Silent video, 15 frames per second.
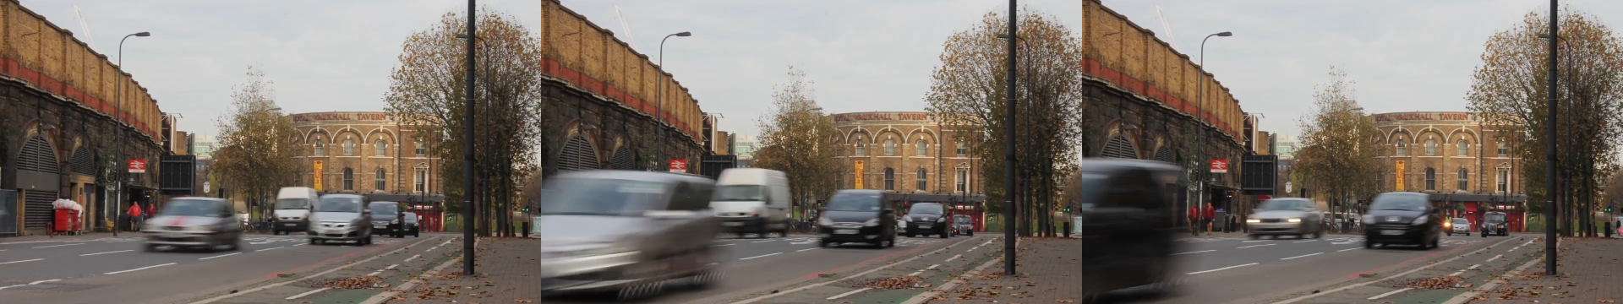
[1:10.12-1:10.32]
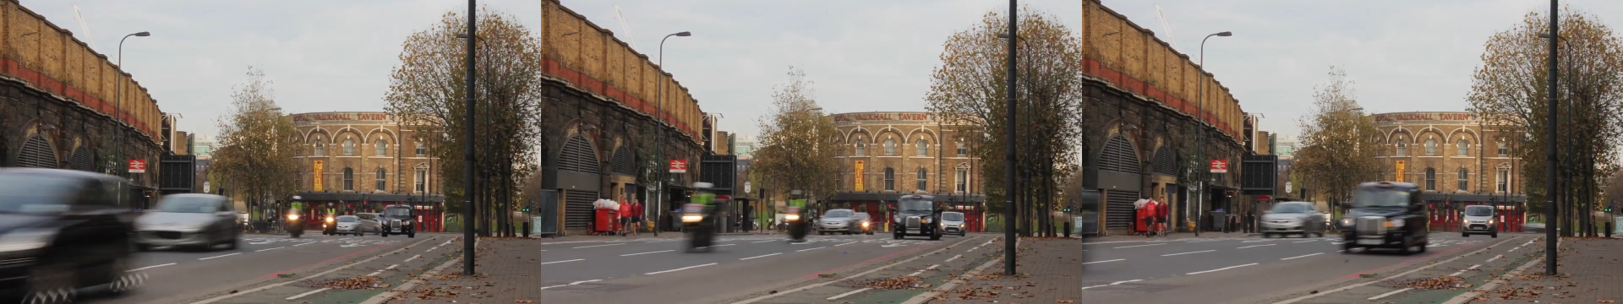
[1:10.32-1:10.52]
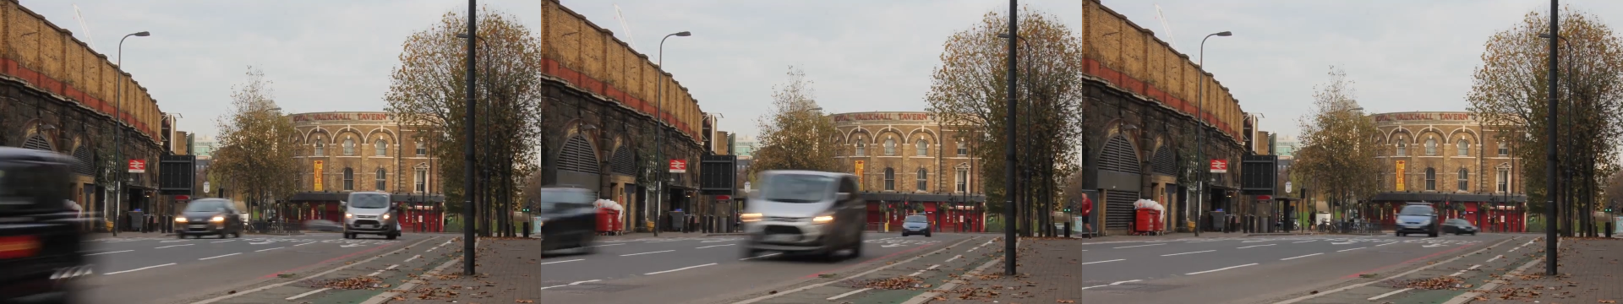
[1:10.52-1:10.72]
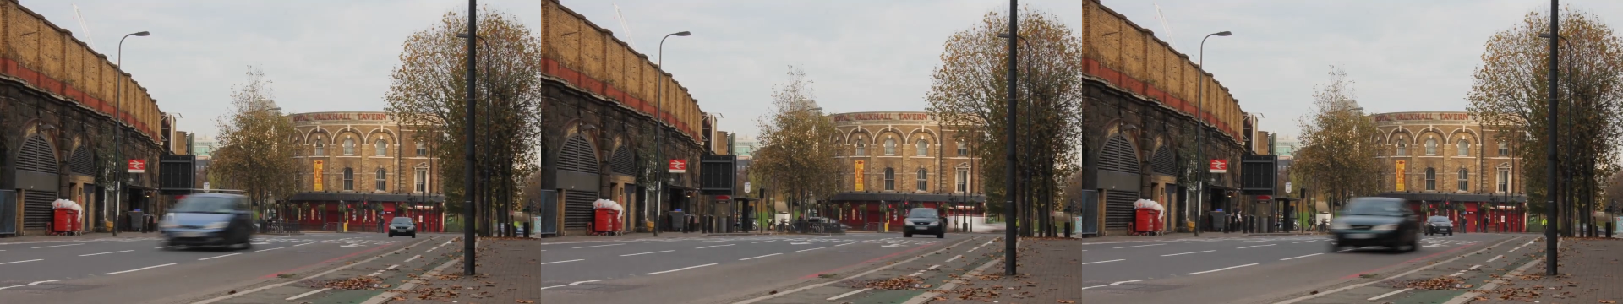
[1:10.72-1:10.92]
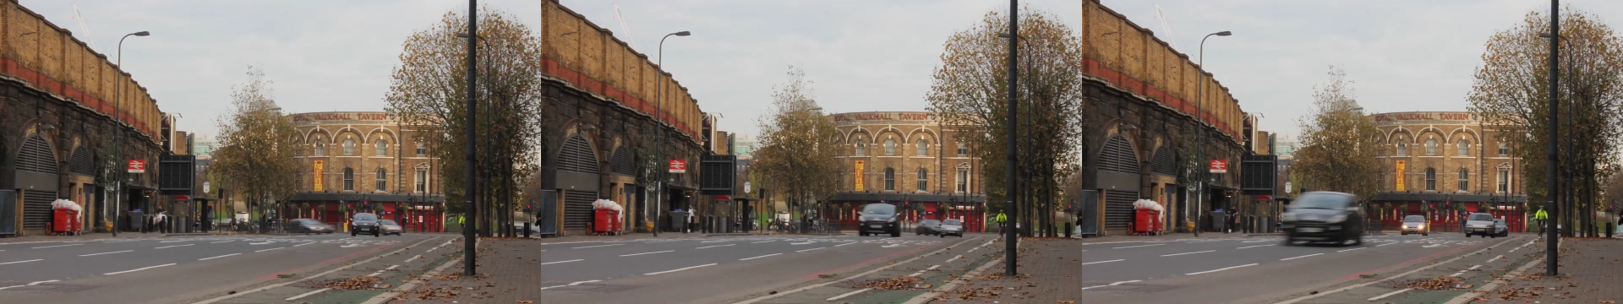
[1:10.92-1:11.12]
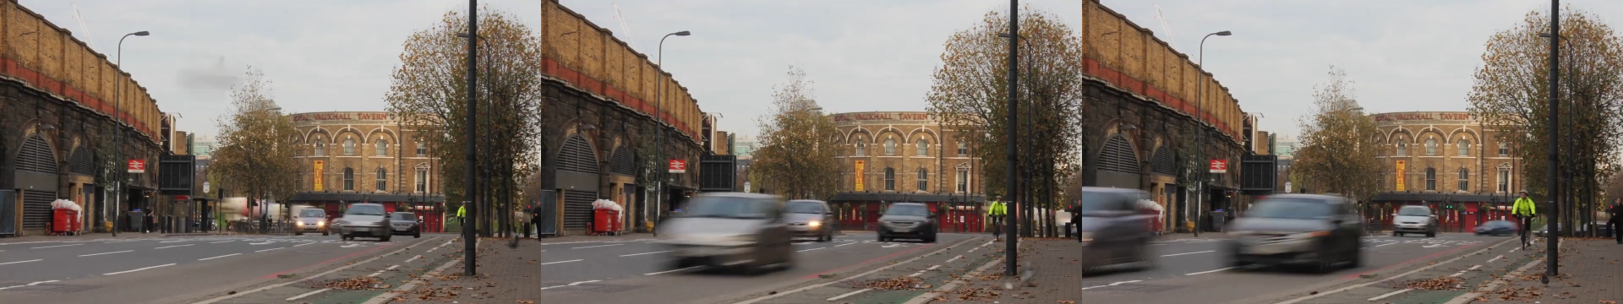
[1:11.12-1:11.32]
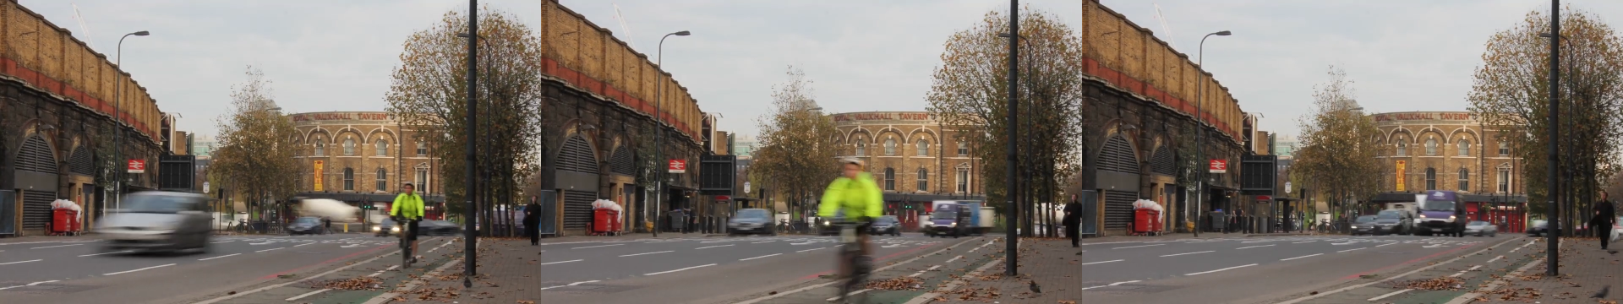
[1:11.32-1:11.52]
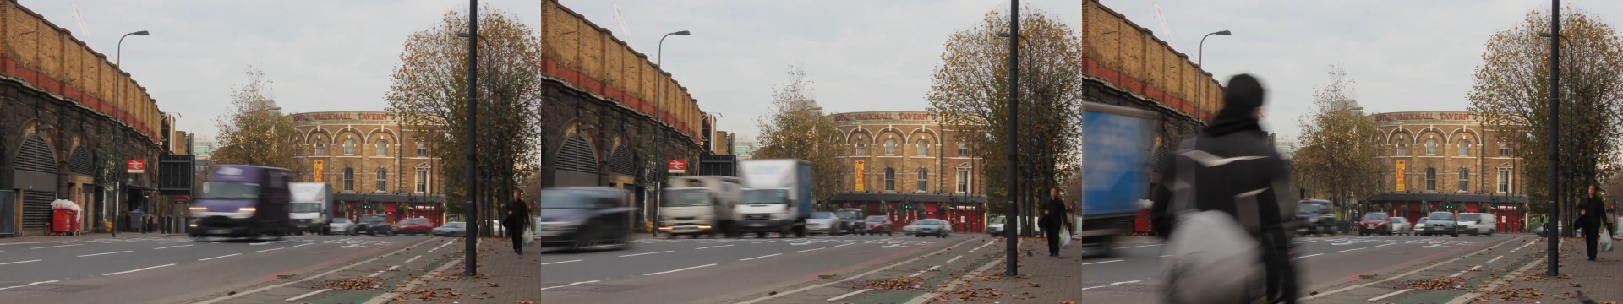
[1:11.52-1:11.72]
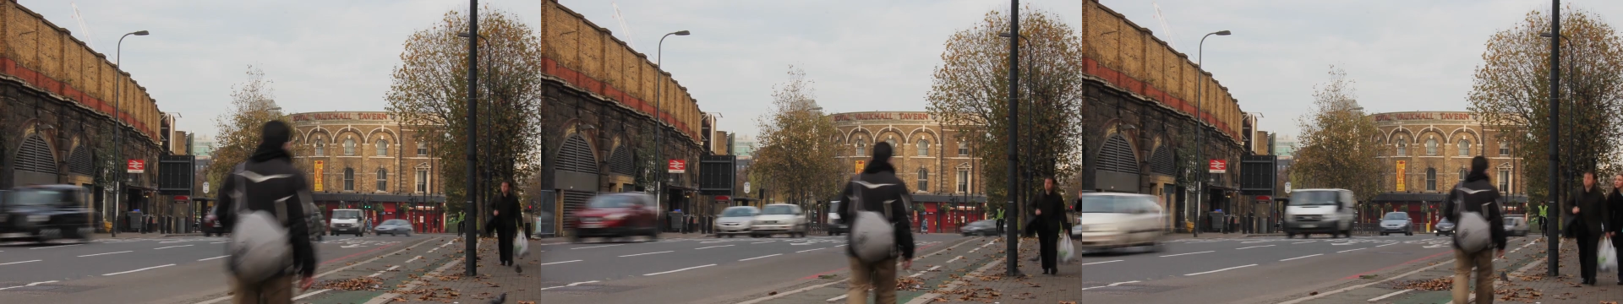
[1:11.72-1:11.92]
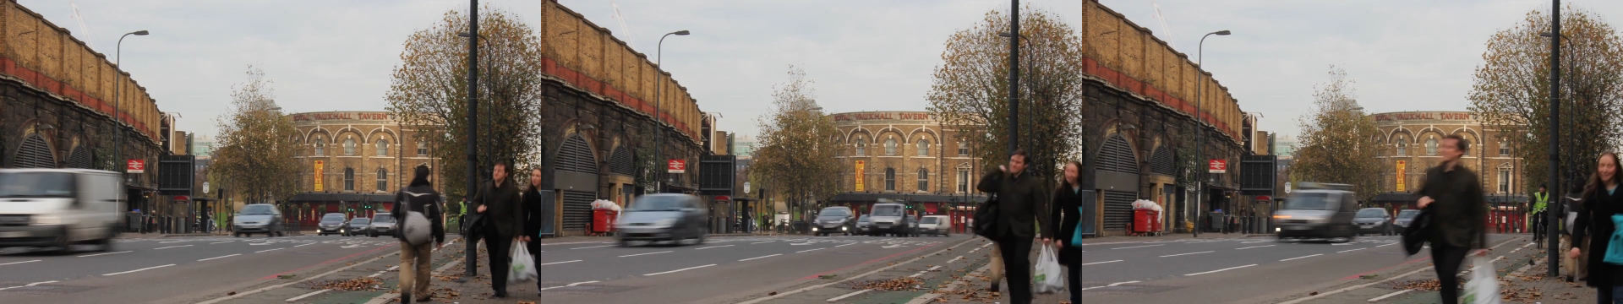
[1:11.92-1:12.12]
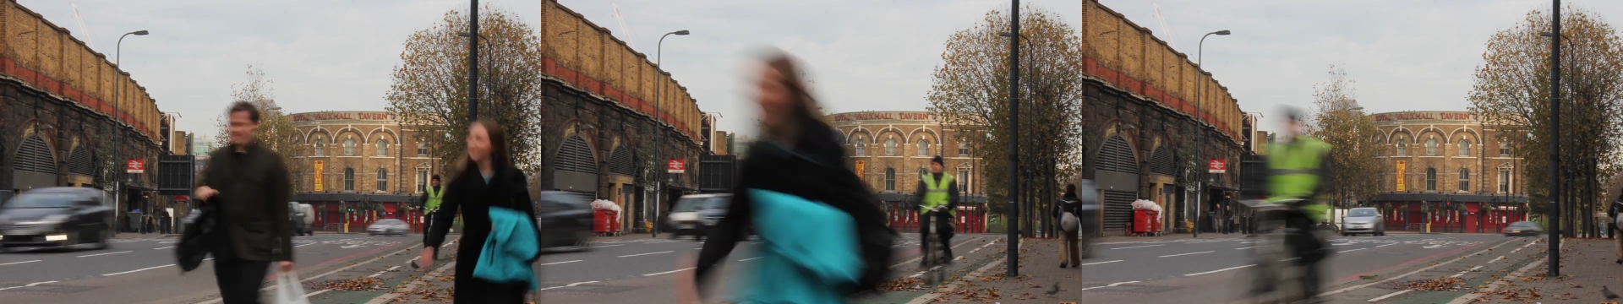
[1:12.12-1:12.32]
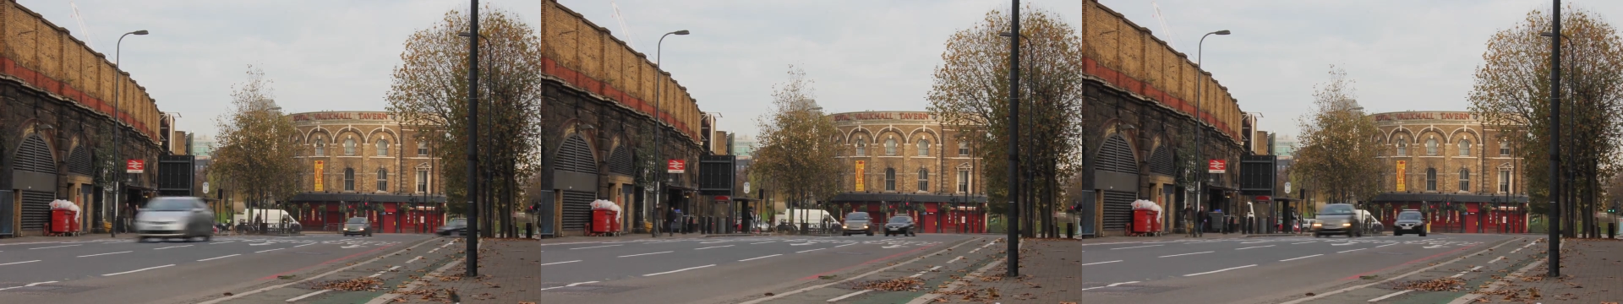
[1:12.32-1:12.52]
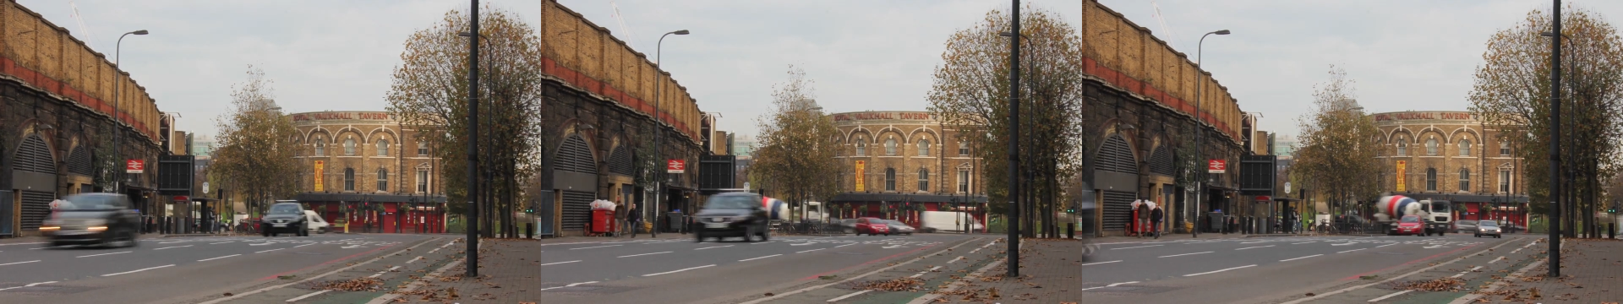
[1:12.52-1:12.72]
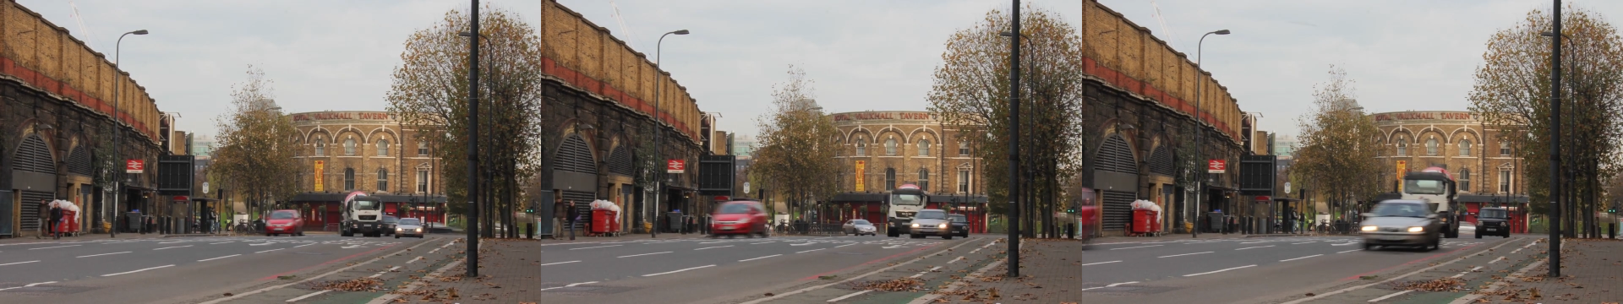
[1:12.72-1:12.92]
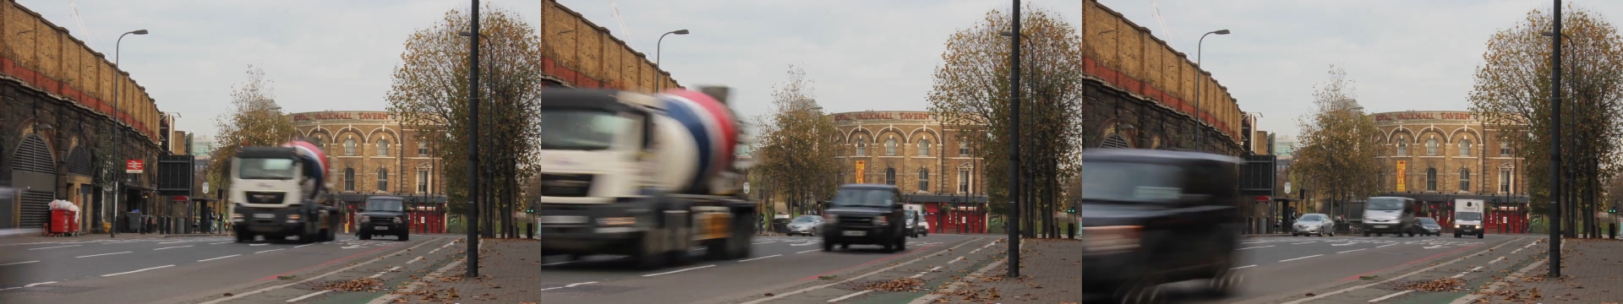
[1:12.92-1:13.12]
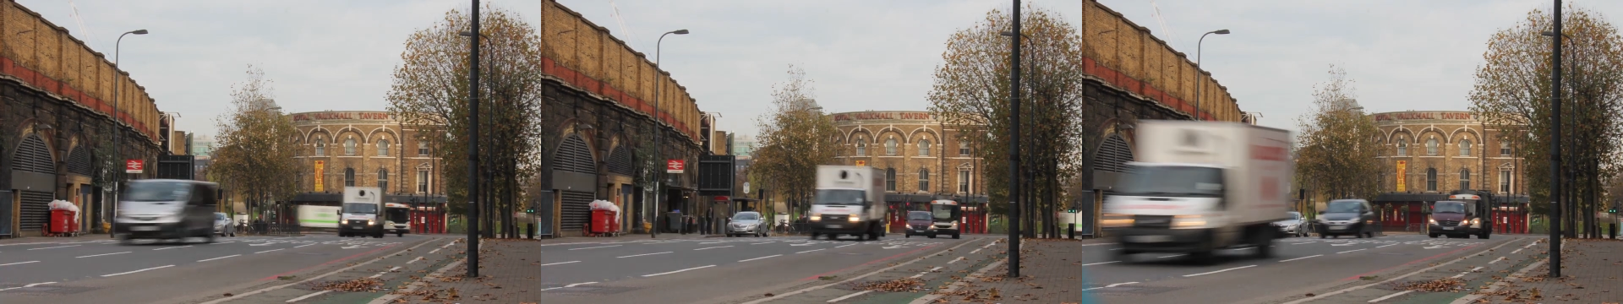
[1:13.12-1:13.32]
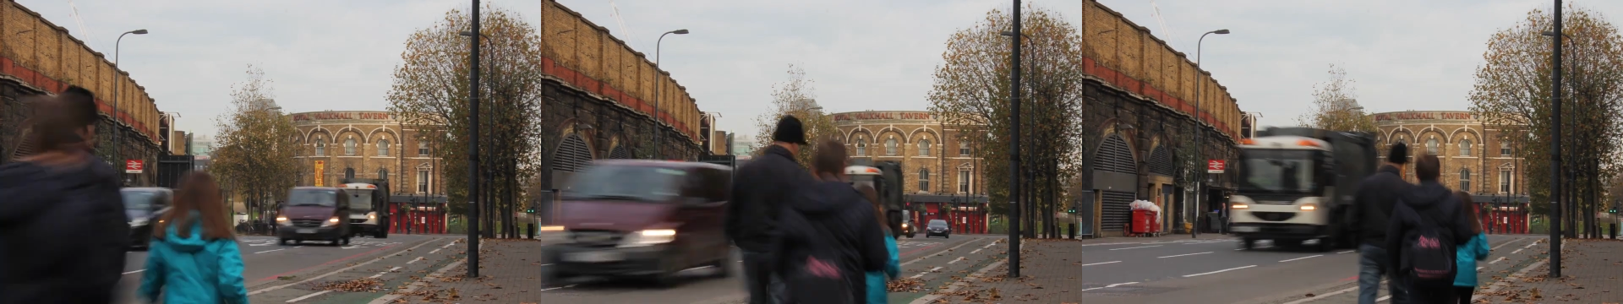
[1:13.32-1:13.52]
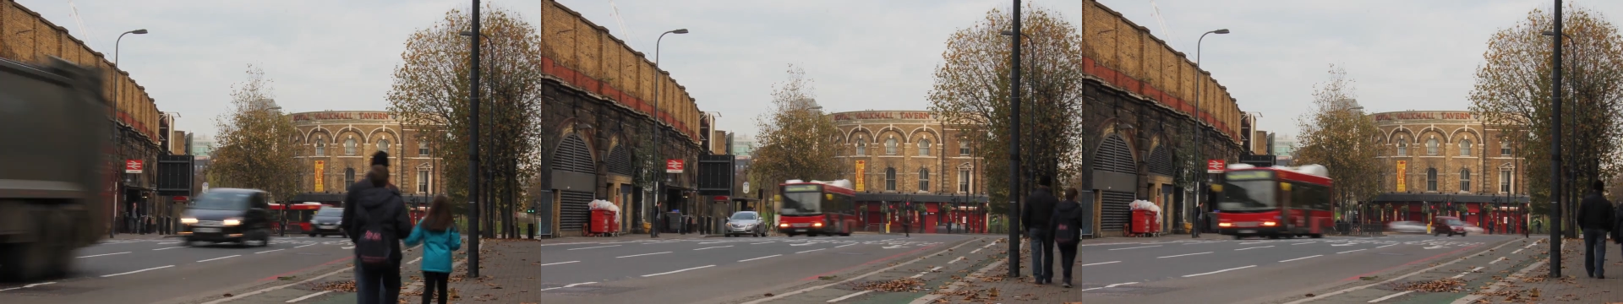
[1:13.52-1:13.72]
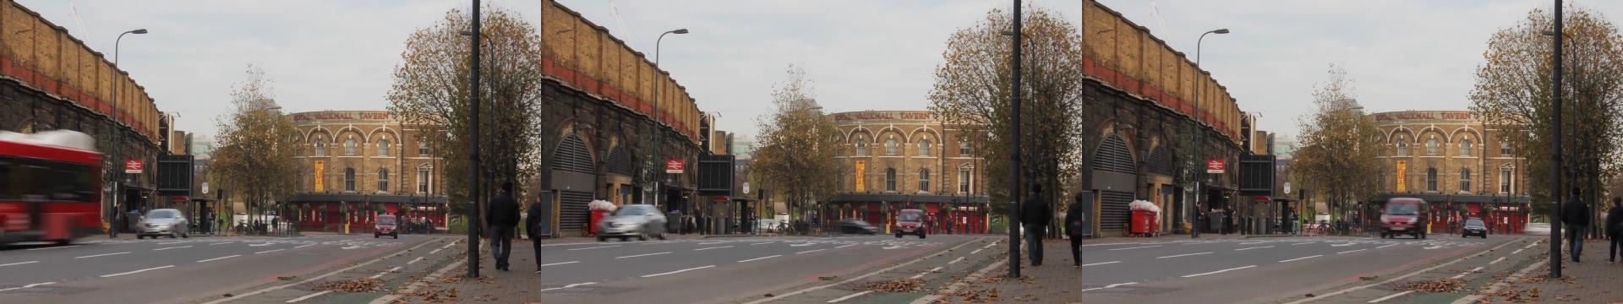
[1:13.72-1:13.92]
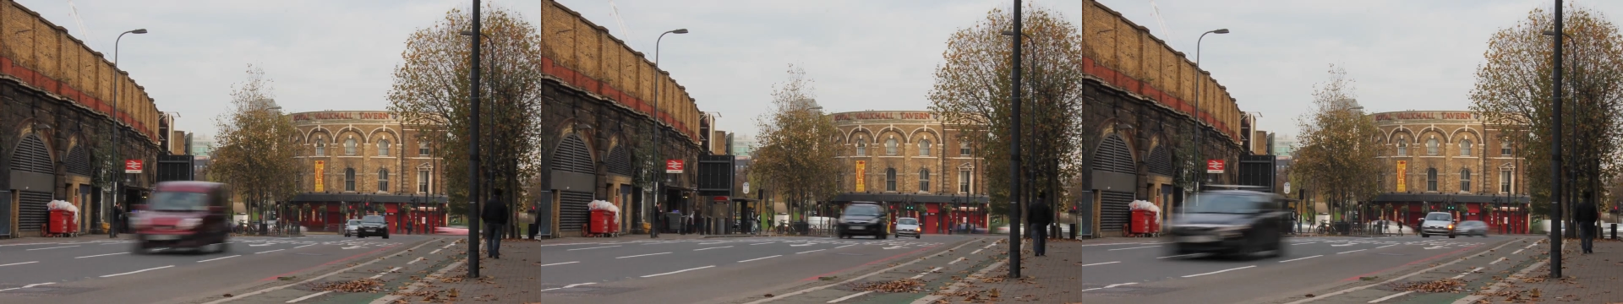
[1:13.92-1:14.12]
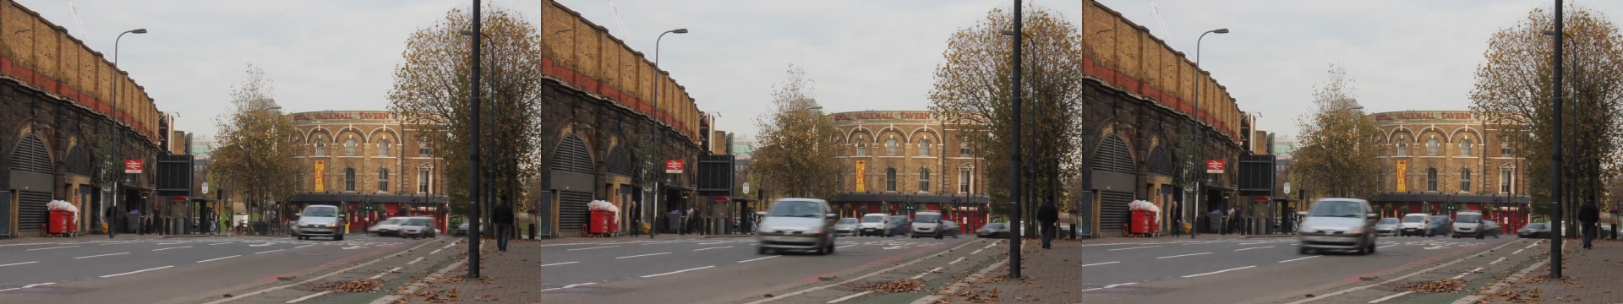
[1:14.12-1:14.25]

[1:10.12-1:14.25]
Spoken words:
(no speaker visible)